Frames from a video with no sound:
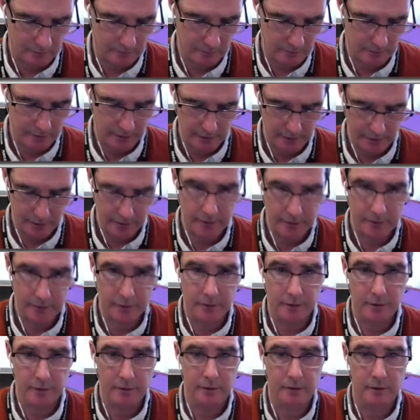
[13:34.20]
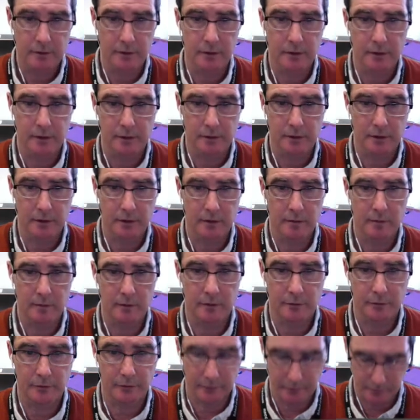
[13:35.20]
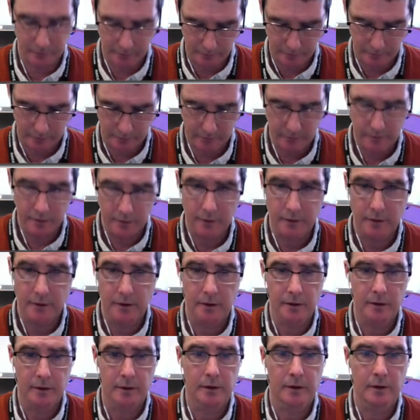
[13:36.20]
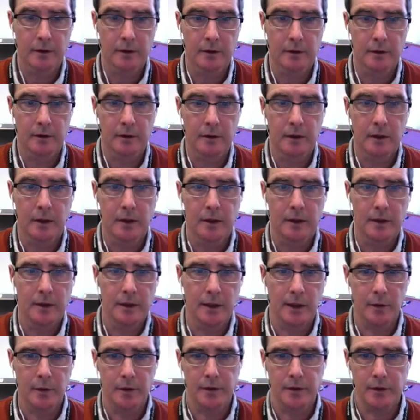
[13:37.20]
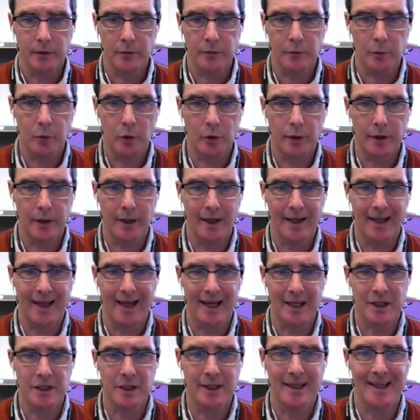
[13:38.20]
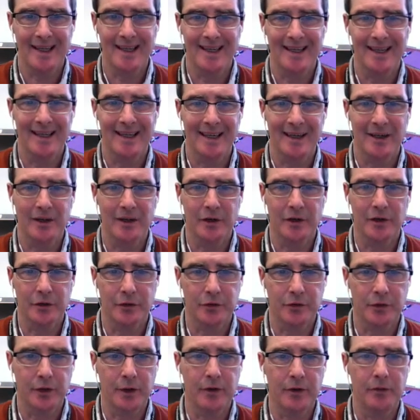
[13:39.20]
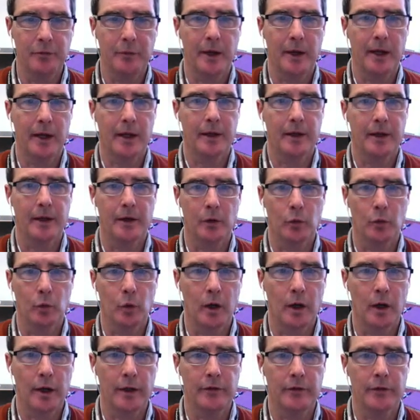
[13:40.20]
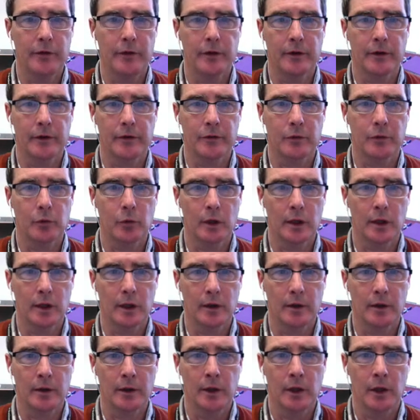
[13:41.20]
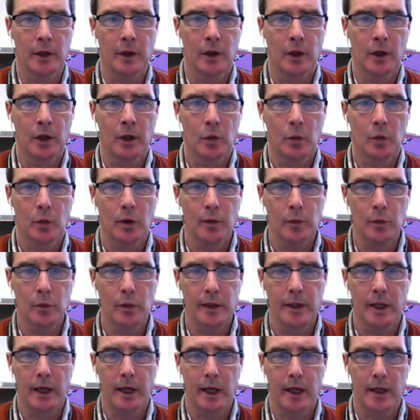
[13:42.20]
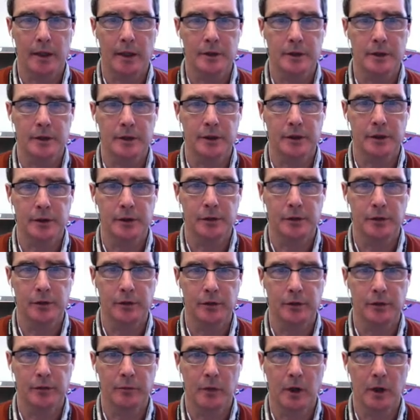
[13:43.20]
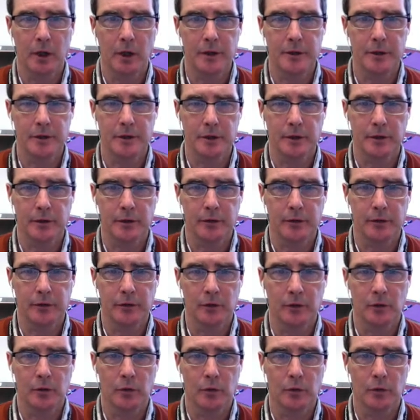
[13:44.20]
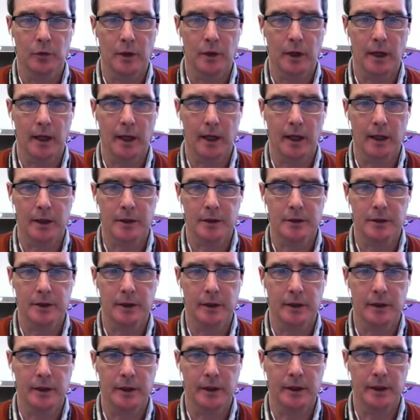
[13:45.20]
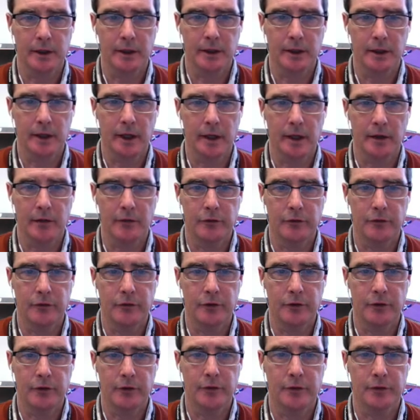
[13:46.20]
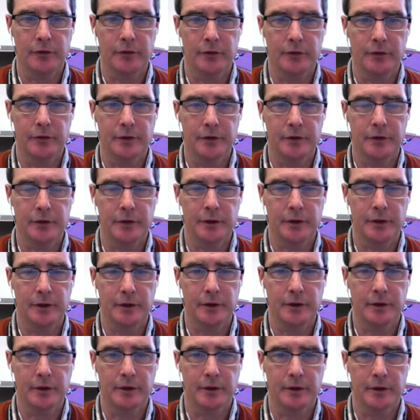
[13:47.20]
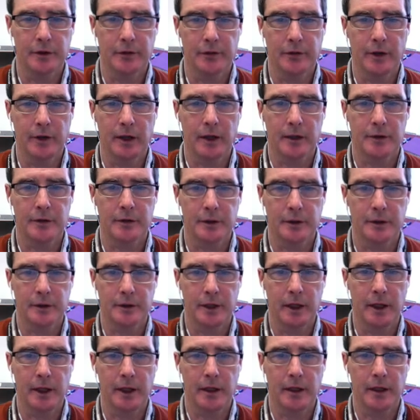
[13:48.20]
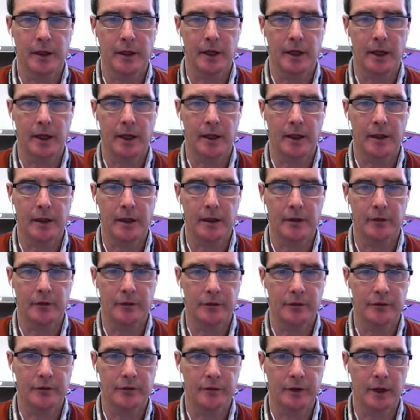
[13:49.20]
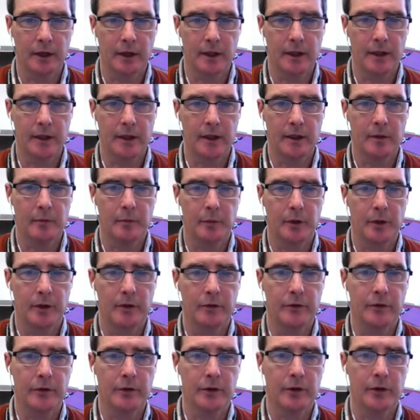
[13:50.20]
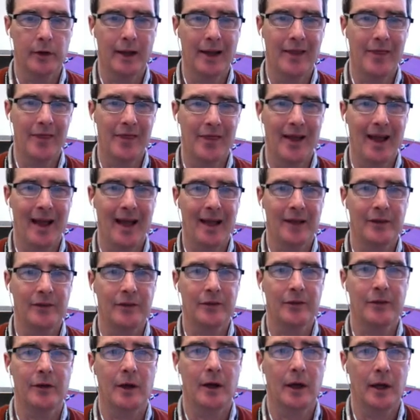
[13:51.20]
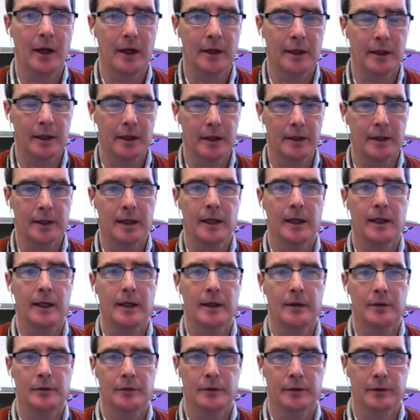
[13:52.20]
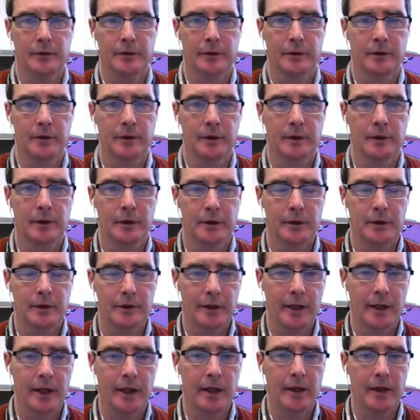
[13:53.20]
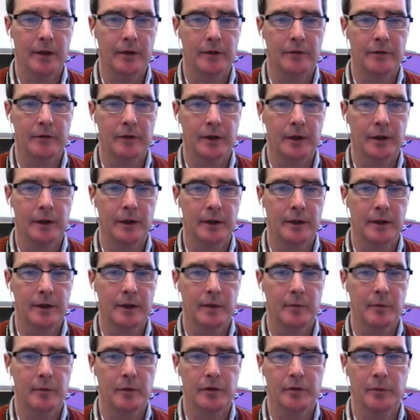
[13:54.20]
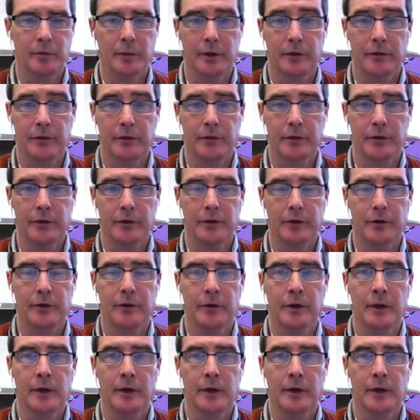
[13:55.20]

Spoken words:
8, 0. Now at this point I actually get an error, traceback error. Why is this? Well, when we actually do this modulus, we're actually getting a 0 division error. It's actually taking 8, it's dividing it by 0, and that's not allowed. You can't divide numbers by 0.